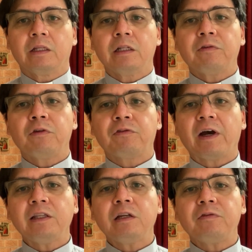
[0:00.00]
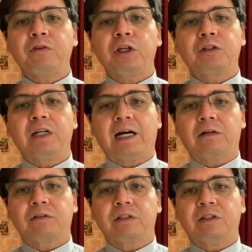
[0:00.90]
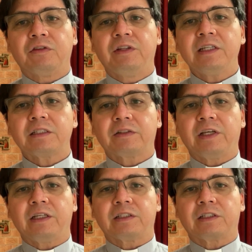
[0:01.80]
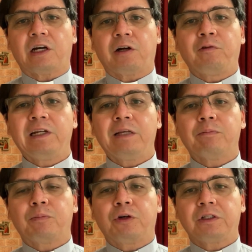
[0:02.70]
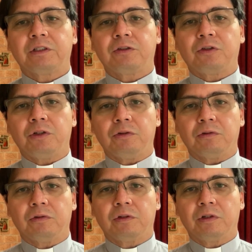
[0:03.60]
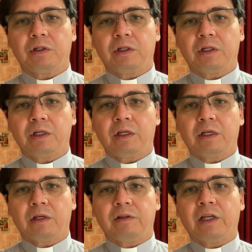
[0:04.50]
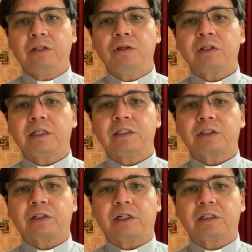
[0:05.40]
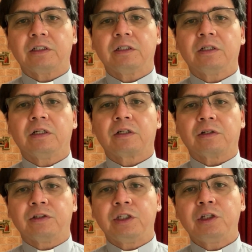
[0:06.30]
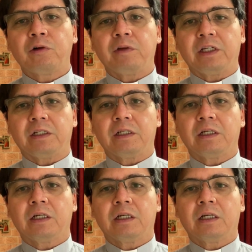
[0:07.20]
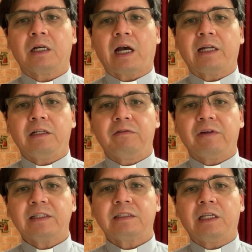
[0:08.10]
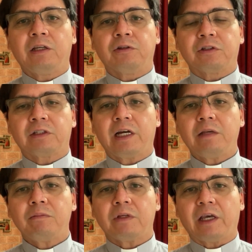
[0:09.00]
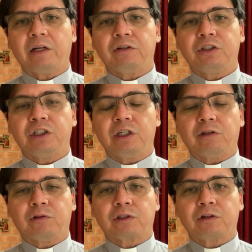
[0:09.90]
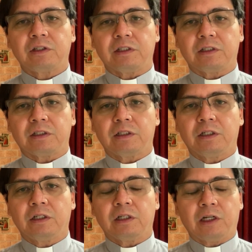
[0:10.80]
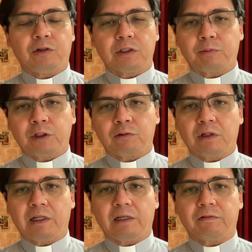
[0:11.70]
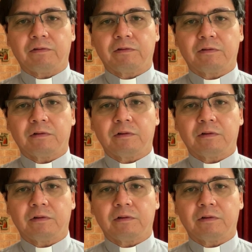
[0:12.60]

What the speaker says: Then if you finally figured out that these things are really important to you, then you can start considering and investing your time, energy, and resources in your spiritual life.